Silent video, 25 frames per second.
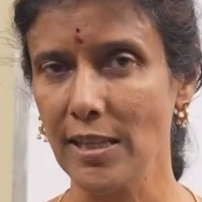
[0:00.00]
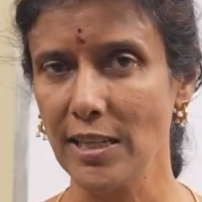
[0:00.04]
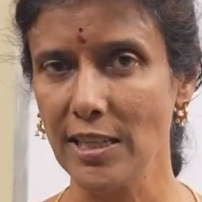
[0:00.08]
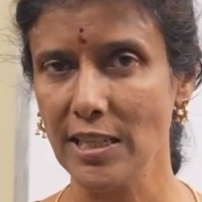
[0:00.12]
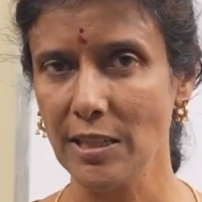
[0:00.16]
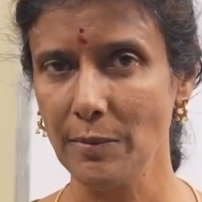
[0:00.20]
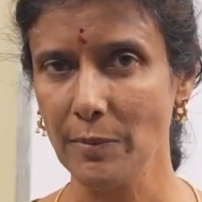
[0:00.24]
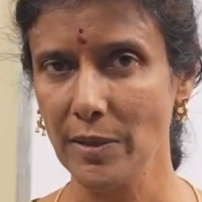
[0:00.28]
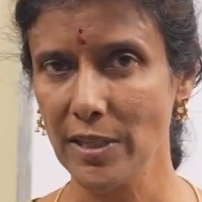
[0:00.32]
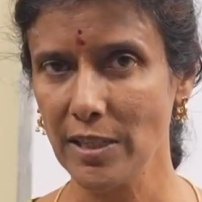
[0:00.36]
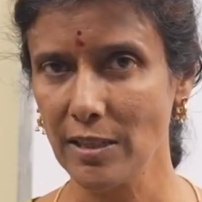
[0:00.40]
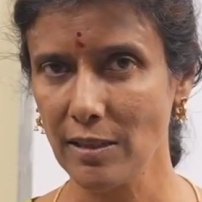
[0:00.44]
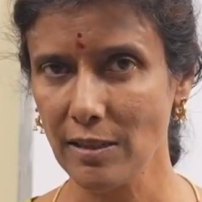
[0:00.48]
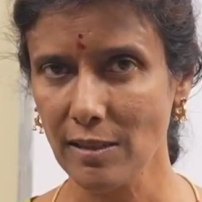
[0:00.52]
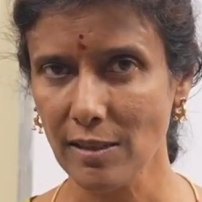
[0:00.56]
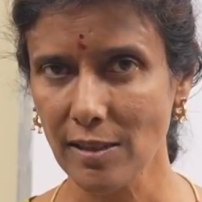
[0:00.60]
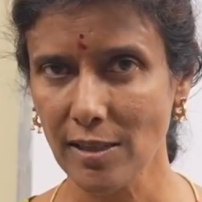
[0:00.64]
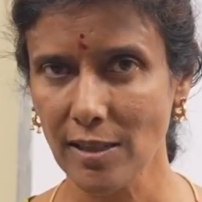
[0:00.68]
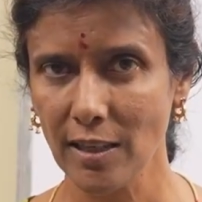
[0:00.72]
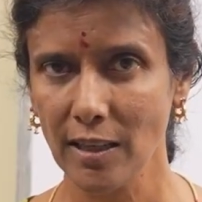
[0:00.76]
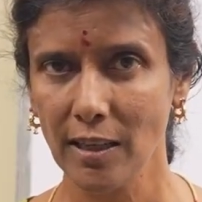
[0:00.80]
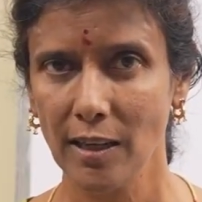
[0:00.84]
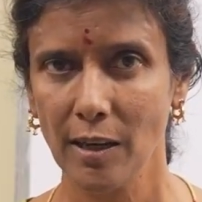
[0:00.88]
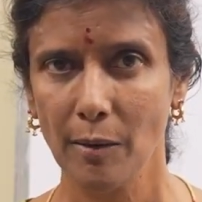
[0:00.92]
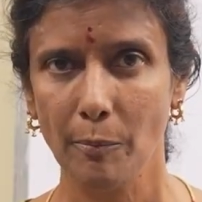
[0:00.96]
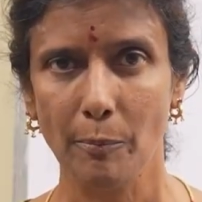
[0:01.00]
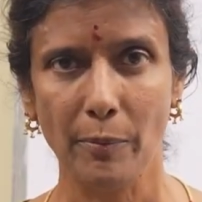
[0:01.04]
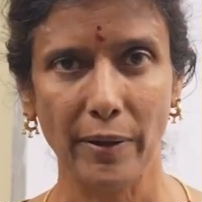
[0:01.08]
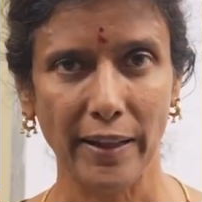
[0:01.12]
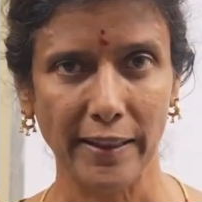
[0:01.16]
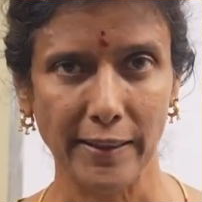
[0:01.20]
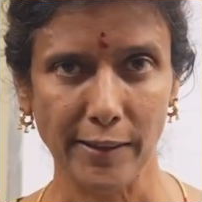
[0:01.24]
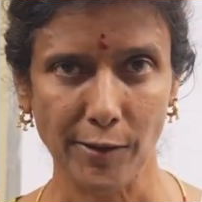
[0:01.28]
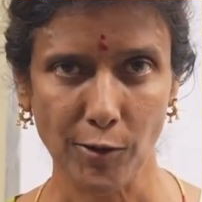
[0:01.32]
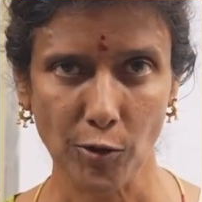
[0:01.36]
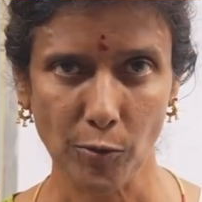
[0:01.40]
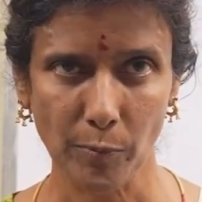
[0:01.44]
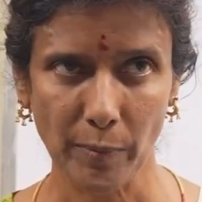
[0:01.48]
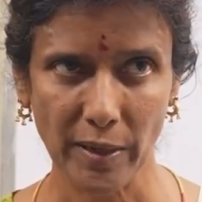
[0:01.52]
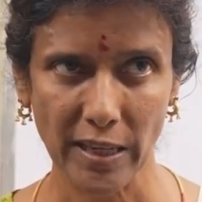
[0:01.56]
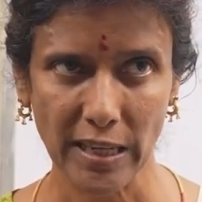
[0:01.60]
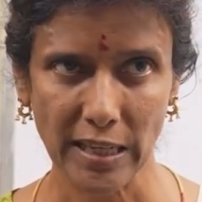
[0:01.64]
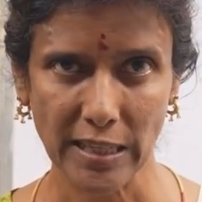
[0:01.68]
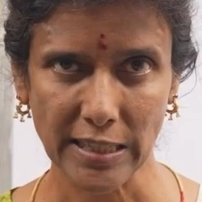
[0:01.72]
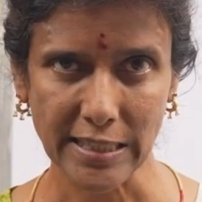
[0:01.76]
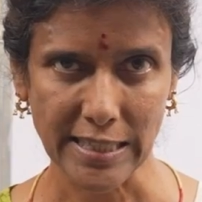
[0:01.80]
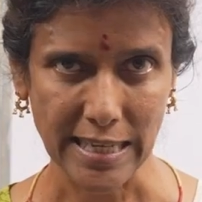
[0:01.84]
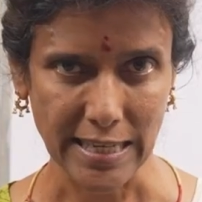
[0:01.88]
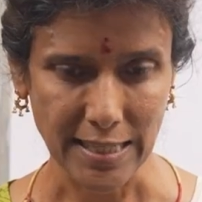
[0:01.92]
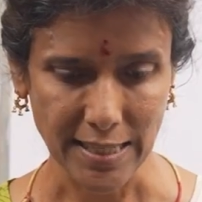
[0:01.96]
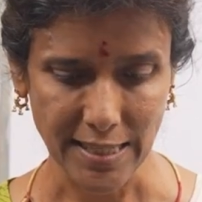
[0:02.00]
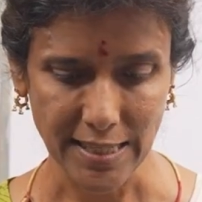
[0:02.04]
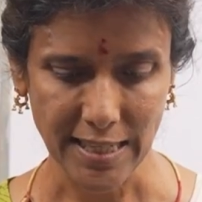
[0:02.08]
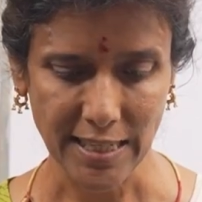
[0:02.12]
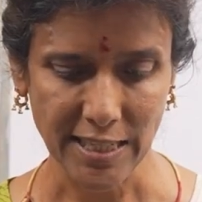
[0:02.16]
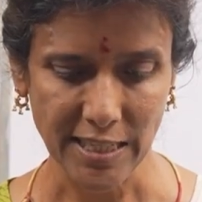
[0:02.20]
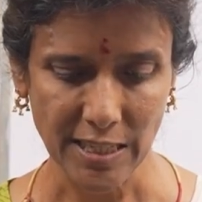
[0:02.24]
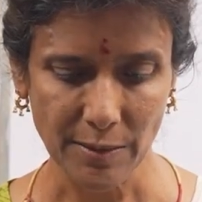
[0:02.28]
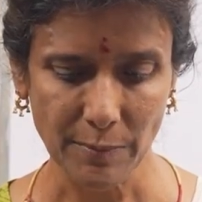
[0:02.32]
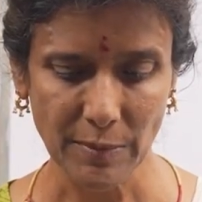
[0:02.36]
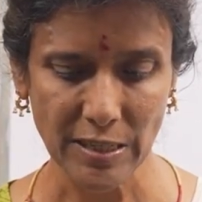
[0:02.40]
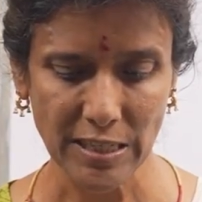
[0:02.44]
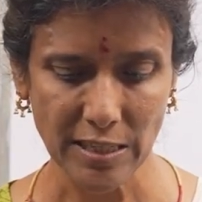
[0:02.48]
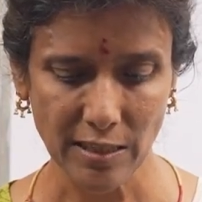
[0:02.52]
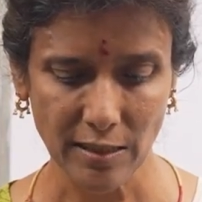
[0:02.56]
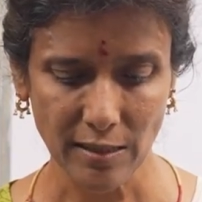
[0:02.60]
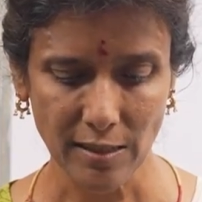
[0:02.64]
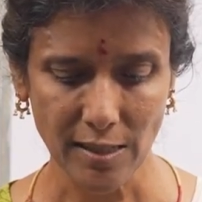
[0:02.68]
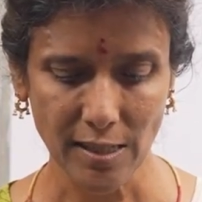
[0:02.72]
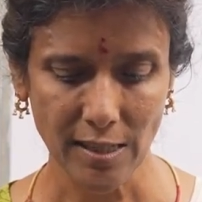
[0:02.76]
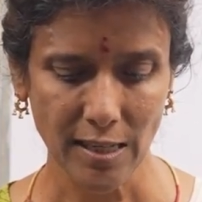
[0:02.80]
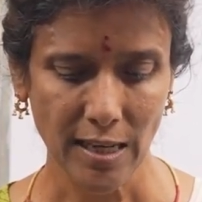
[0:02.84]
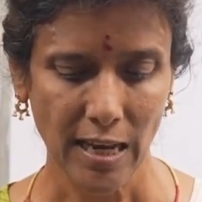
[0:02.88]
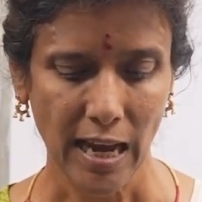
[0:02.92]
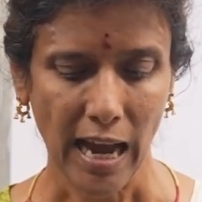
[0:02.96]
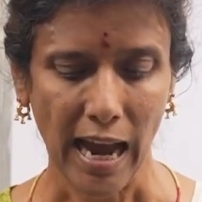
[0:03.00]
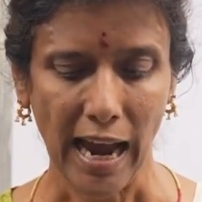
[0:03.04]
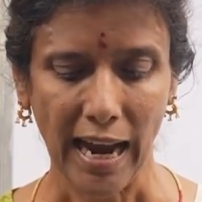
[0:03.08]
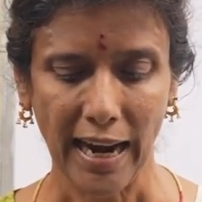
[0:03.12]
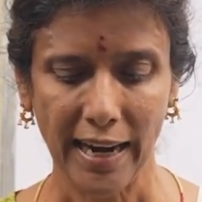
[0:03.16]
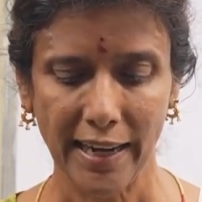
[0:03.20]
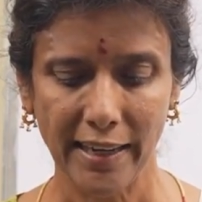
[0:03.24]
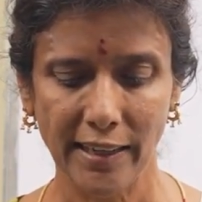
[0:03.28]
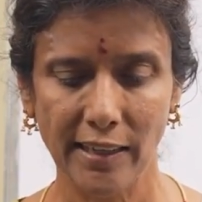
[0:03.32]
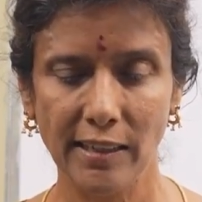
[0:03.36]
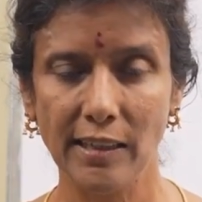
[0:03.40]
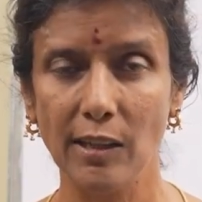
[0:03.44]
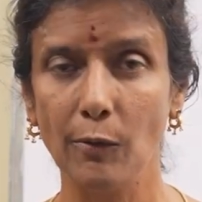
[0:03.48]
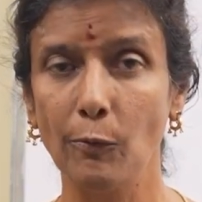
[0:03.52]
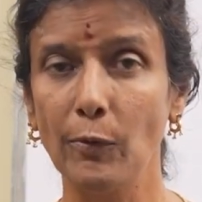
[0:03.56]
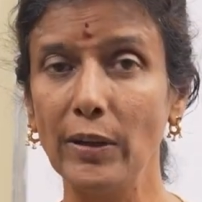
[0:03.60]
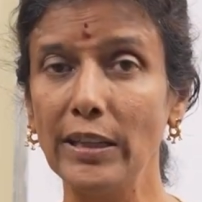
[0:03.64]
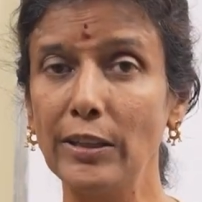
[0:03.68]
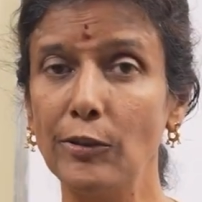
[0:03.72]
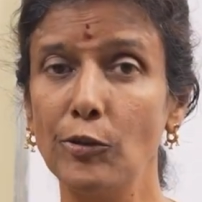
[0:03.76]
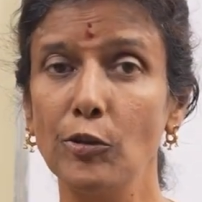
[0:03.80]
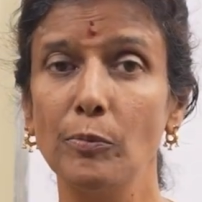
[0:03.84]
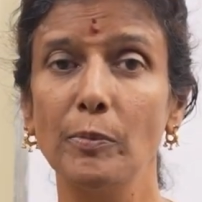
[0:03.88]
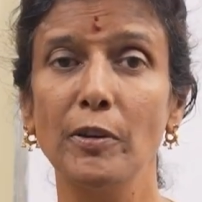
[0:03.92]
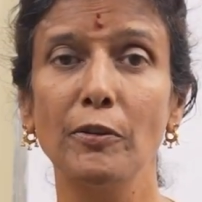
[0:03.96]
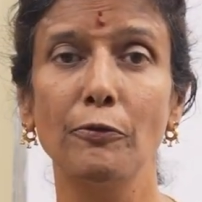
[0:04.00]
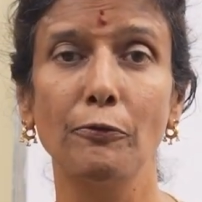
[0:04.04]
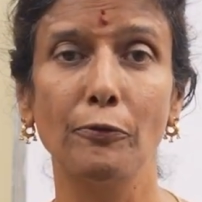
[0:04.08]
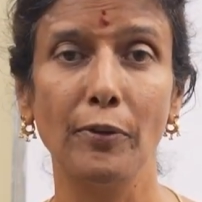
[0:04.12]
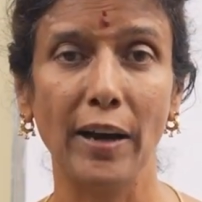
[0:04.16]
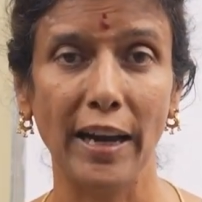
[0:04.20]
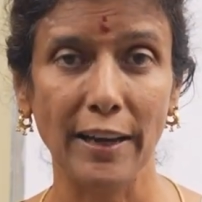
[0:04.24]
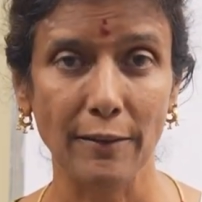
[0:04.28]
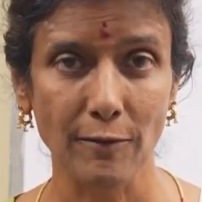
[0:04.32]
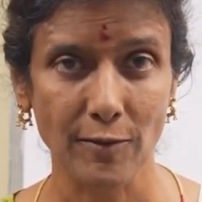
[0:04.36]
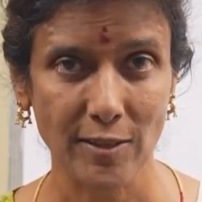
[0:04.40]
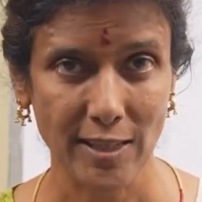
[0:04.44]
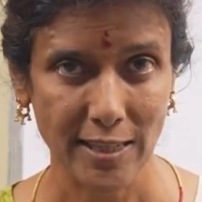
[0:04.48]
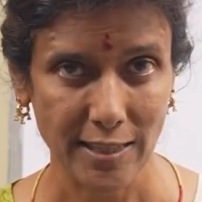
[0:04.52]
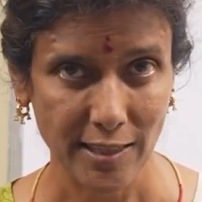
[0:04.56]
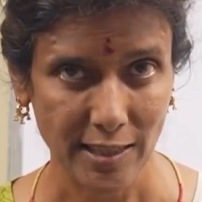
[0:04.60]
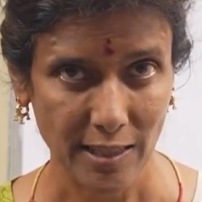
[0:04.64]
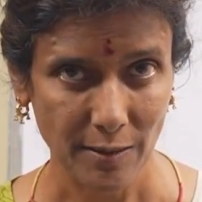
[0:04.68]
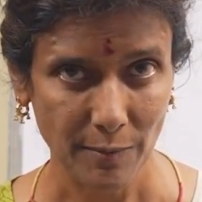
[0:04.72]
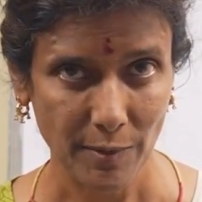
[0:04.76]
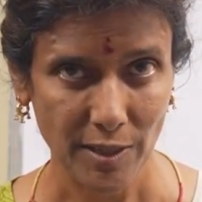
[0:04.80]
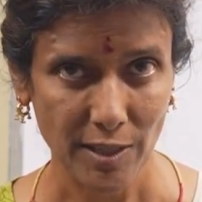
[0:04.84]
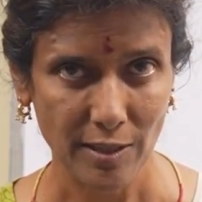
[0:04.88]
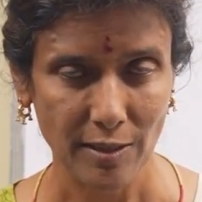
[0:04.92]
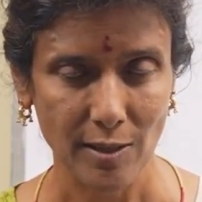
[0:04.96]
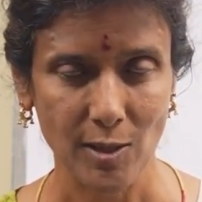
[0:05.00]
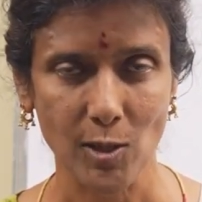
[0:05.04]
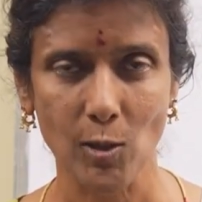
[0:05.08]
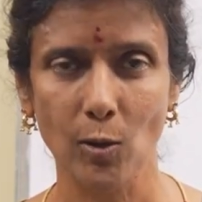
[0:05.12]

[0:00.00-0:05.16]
centimeters, breadth to be 10 centimeters, and the width to be 5 centimeters.